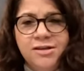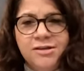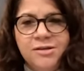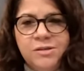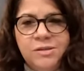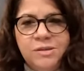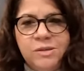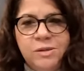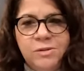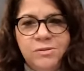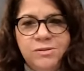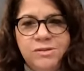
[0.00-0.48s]

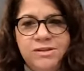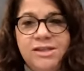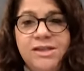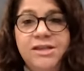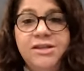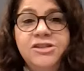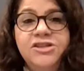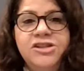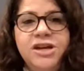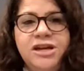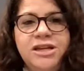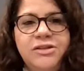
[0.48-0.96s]
So
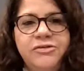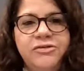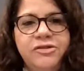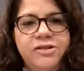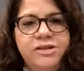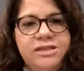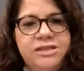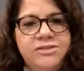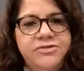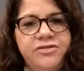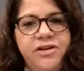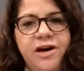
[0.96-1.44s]
TeeJet
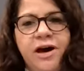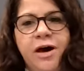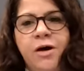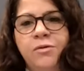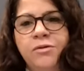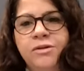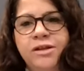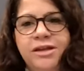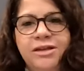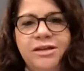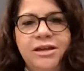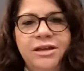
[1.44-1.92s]
was
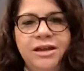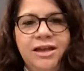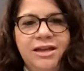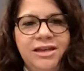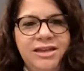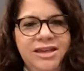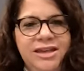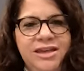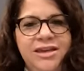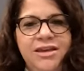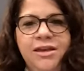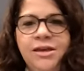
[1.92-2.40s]
founded
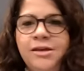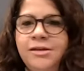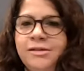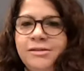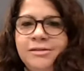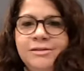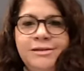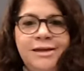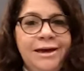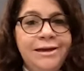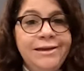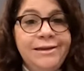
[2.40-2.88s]
like
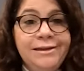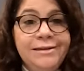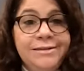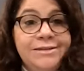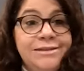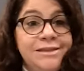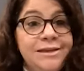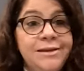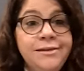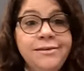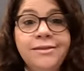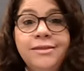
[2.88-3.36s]
in
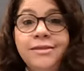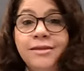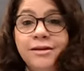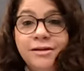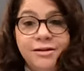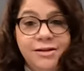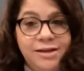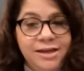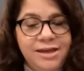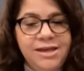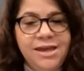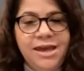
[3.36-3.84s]

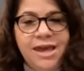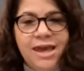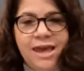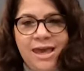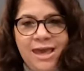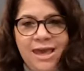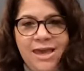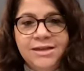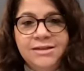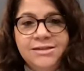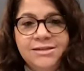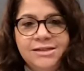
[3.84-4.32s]

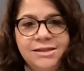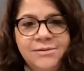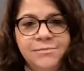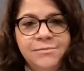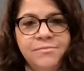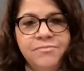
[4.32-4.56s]
1938,